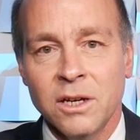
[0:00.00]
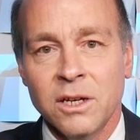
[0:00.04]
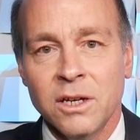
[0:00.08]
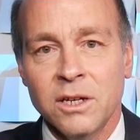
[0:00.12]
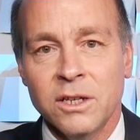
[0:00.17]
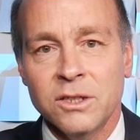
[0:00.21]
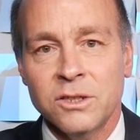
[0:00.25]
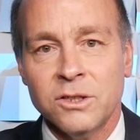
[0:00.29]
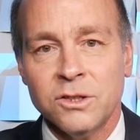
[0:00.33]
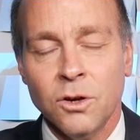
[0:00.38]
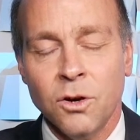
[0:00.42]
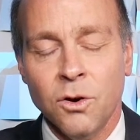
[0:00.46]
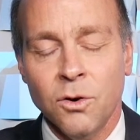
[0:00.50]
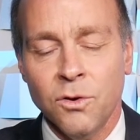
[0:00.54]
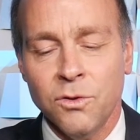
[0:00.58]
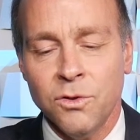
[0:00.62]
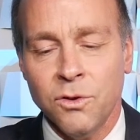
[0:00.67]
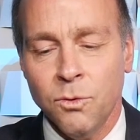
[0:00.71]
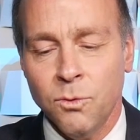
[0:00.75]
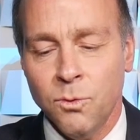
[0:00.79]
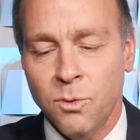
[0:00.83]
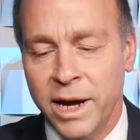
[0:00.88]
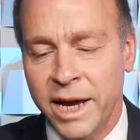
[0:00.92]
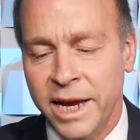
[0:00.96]
So the
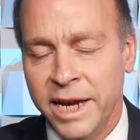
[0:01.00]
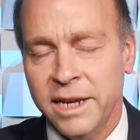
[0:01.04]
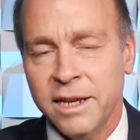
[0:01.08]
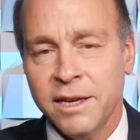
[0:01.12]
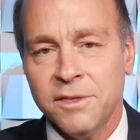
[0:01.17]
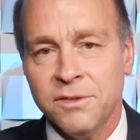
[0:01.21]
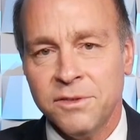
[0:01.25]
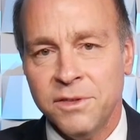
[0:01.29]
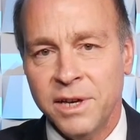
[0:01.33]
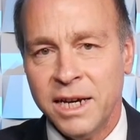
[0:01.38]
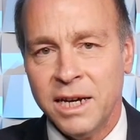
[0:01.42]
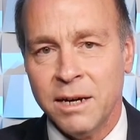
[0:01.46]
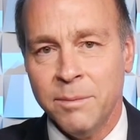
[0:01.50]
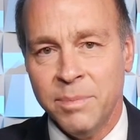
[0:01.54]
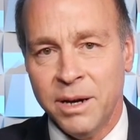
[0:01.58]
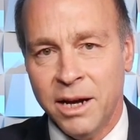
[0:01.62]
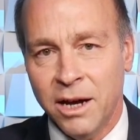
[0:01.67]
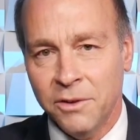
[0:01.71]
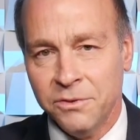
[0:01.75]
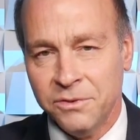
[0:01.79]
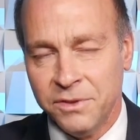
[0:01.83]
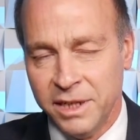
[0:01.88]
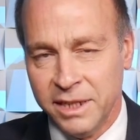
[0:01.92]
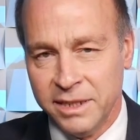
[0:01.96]
way to think
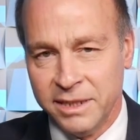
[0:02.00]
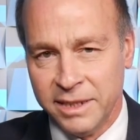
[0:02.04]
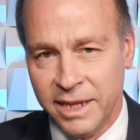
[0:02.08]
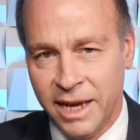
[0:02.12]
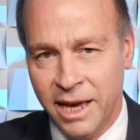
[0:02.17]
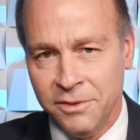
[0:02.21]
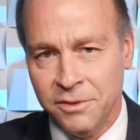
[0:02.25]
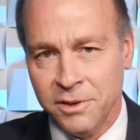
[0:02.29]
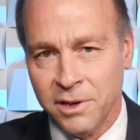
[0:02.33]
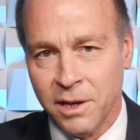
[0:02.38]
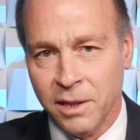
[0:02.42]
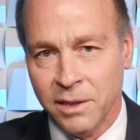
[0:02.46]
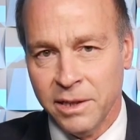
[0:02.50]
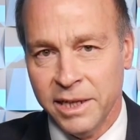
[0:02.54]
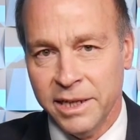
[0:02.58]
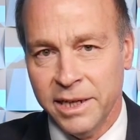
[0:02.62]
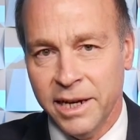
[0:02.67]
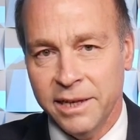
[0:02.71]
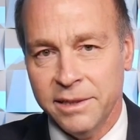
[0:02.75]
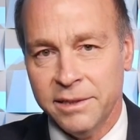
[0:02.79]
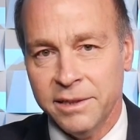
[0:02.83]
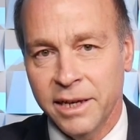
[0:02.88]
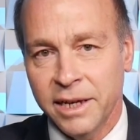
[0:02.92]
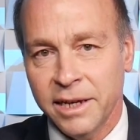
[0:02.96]
about this ethically, I
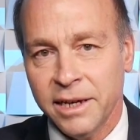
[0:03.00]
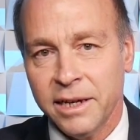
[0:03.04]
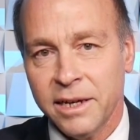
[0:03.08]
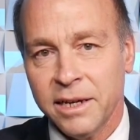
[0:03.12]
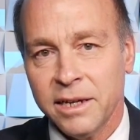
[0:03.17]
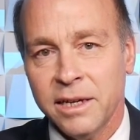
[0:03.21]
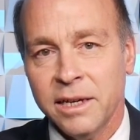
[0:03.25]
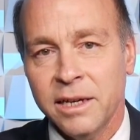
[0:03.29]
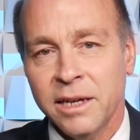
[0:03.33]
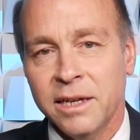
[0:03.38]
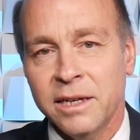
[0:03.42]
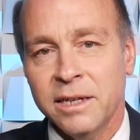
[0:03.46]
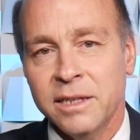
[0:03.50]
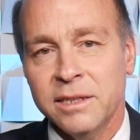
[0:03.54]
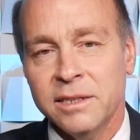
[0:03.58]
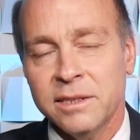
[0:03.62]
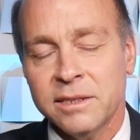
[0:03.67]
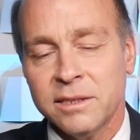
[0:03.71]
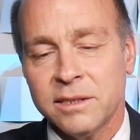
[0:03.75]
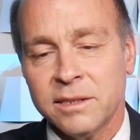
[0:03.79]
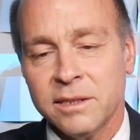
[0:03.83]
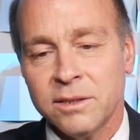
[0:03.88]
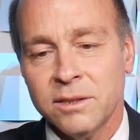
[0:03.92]
think, is